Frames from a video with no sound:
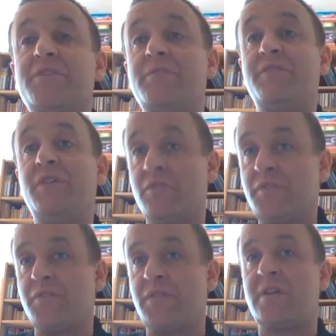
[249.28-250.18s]
So if
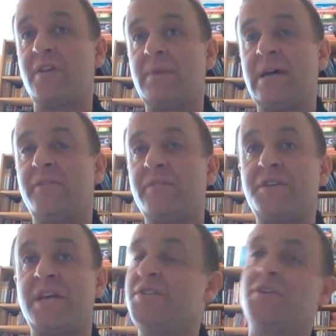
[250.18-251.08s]
you're thinking about
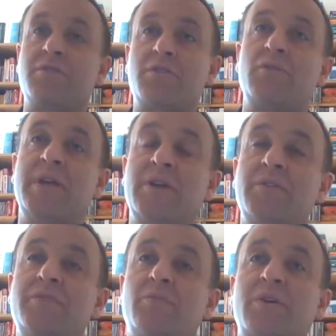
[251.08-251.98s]
changing your
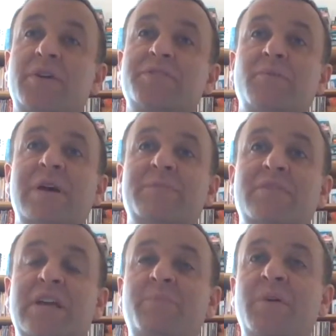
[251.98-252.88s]
career to work as a web
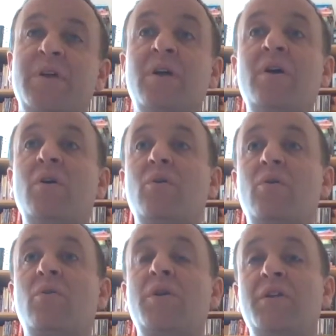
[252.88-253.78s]
developer,
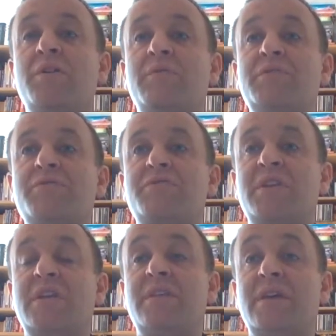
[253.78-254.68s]
or you're
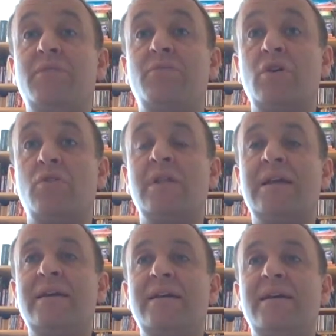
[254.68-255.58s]
interested in the
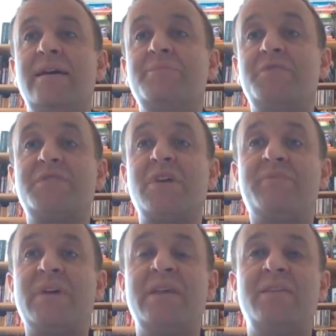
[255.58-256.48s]
role, just
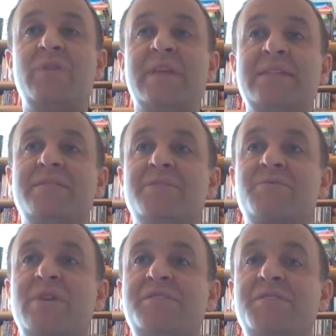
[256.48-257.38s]
type that in and we'll get to
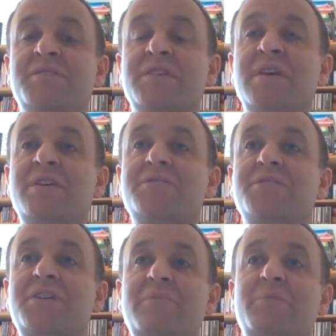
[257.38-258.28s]
those questions.
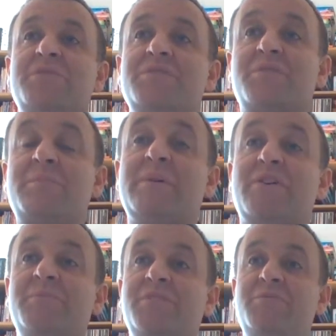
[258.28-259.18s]
So Jamie, we'll just
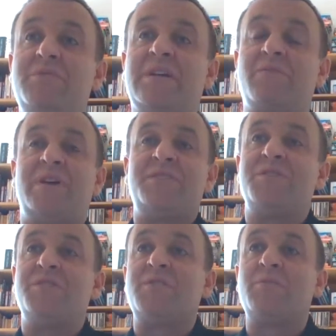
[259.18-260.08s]
maybe come to you with that
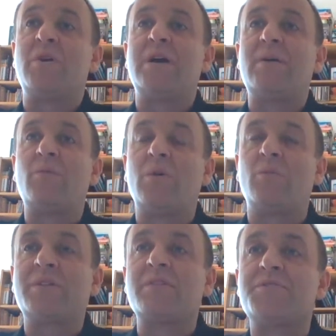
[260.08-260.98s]
question. So
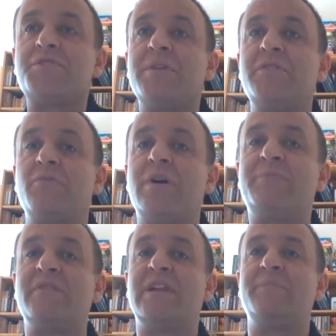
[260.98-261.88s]
what got you into
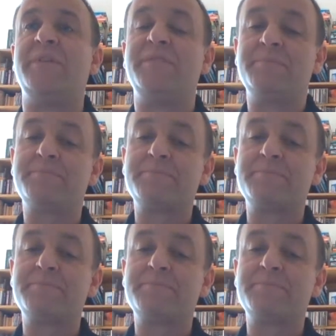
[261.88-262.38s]
web development?